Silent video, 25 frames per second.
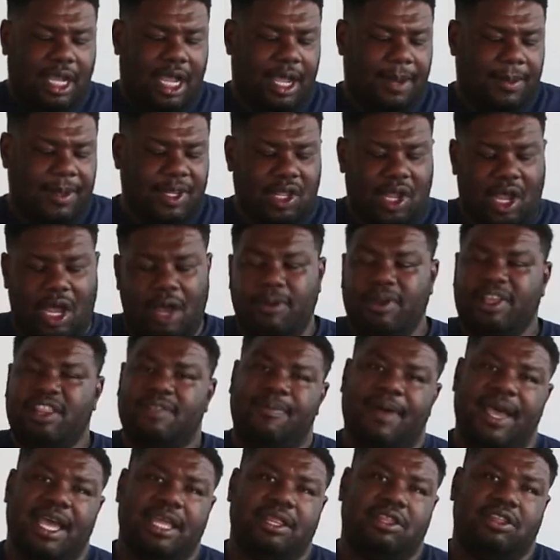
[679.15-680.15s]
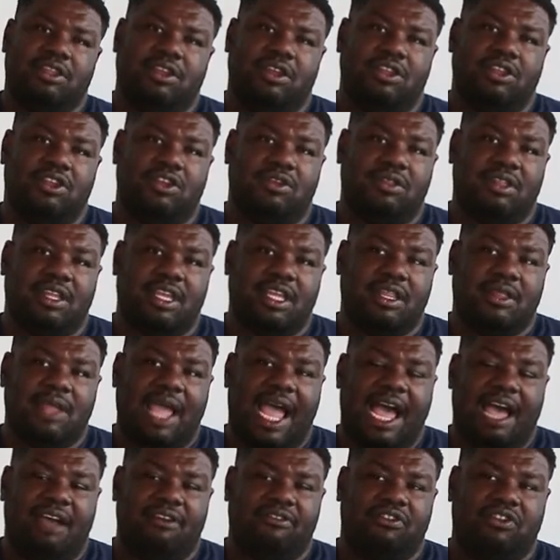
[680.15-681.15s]
Um, it's always best to do this
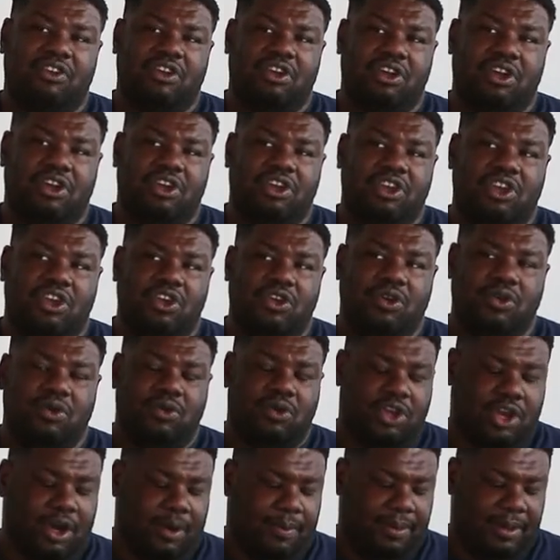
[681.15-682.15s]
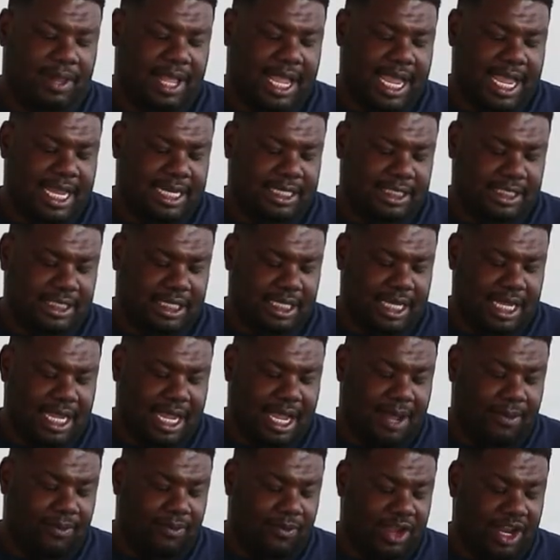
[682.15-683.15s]
after you your plant,
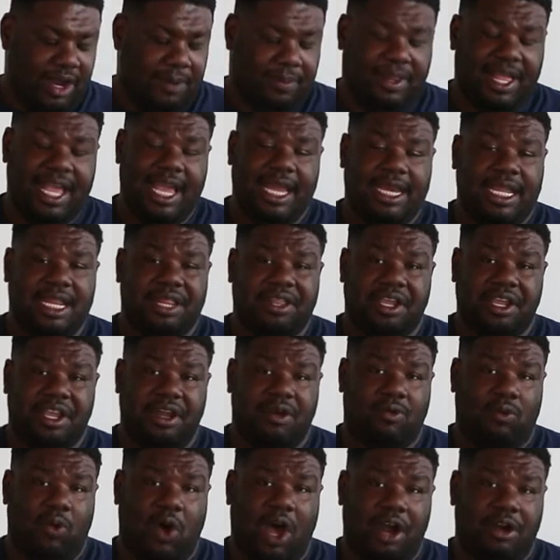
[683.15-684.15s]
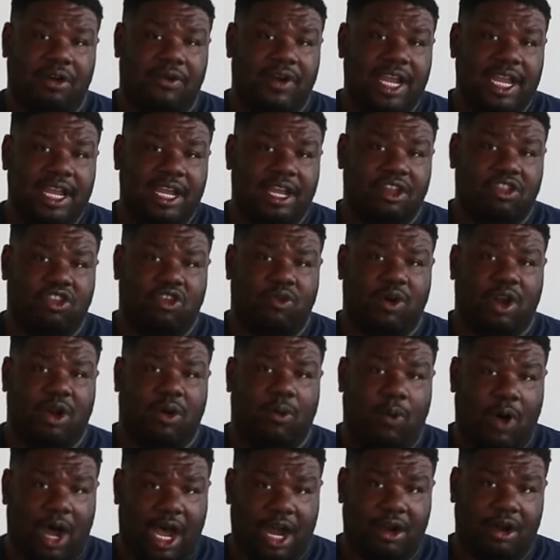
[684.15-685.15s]
um, when your plant needs a good watering, because you want
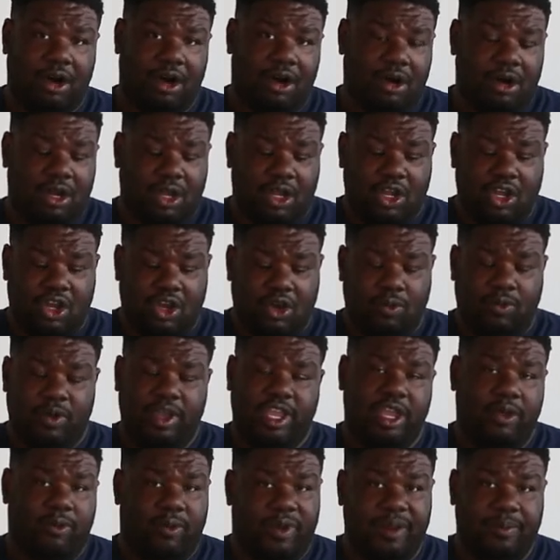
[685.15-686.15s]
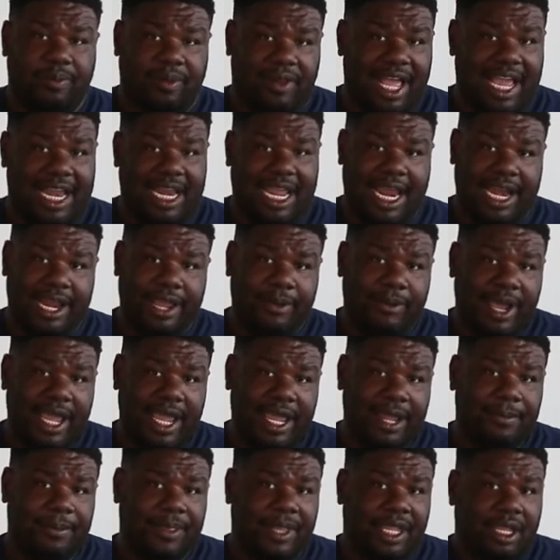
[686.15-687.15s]
to water when you replant
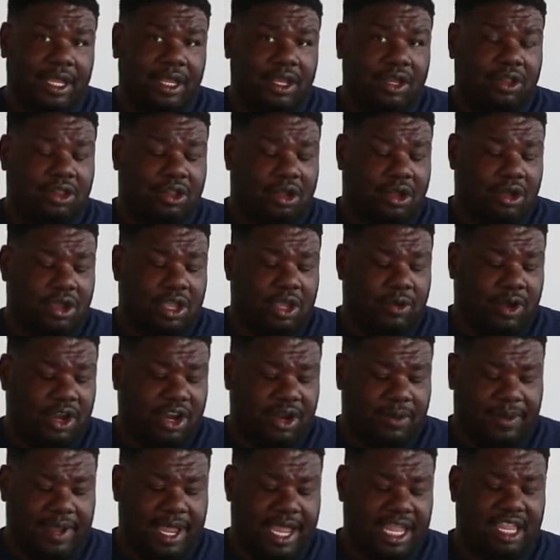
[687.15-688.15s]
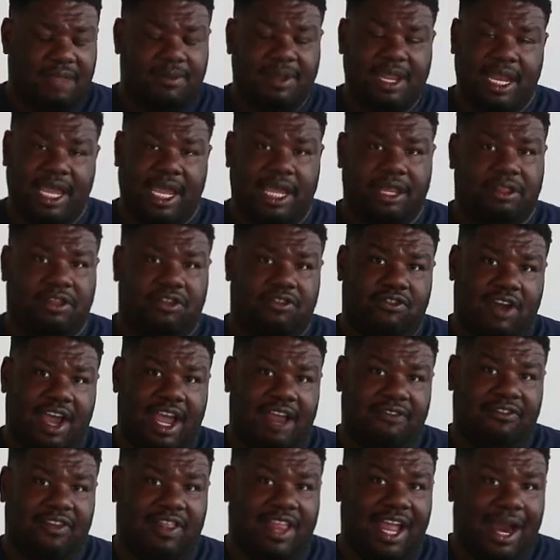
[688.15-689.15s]
anyway. So you want your plant to be nice and
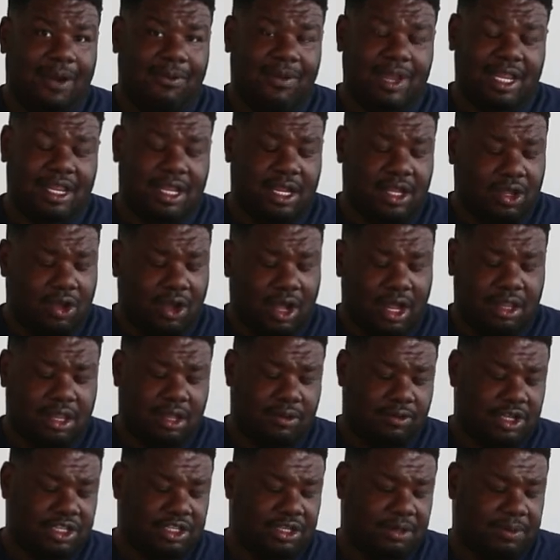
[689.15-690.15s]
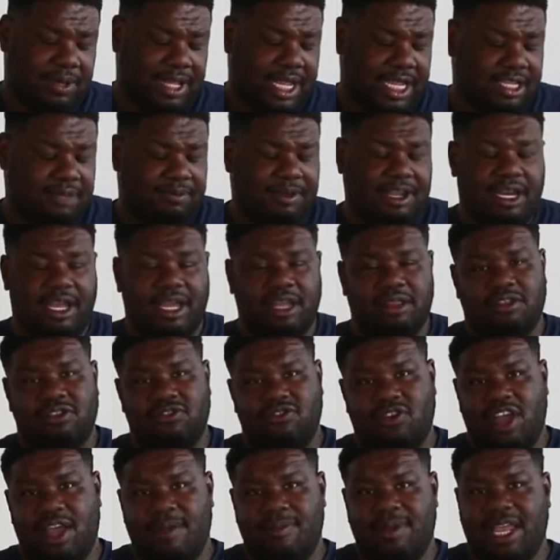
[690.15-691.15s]
dry for that reason. You also want your plant to be nice and
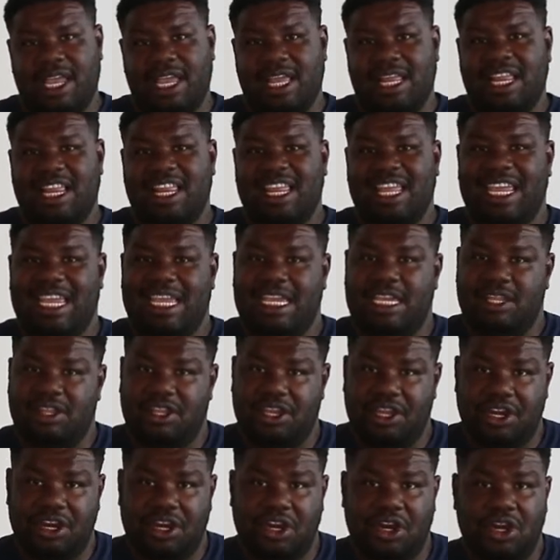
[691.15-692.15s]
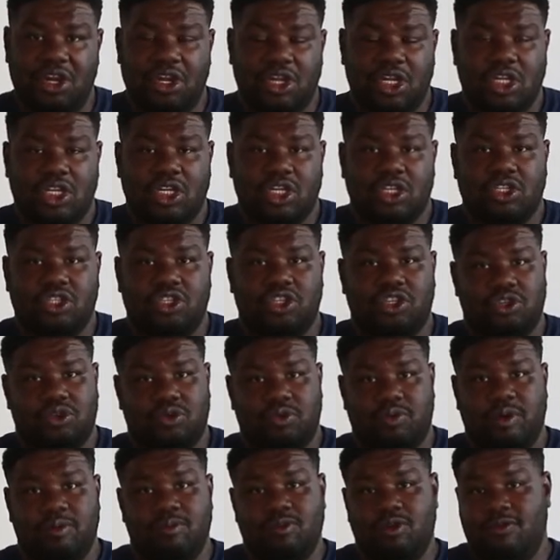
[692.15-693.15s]
dry because it's easier
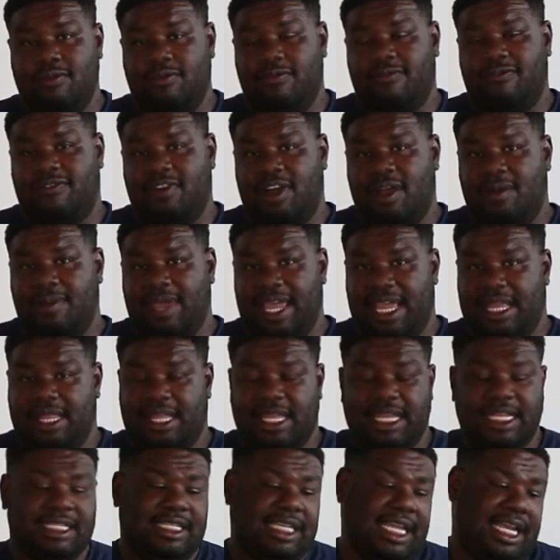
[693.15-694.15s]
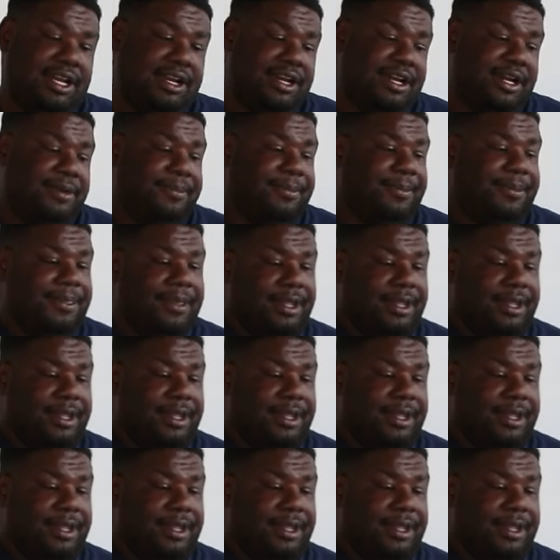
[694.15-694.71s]
to remove from its container.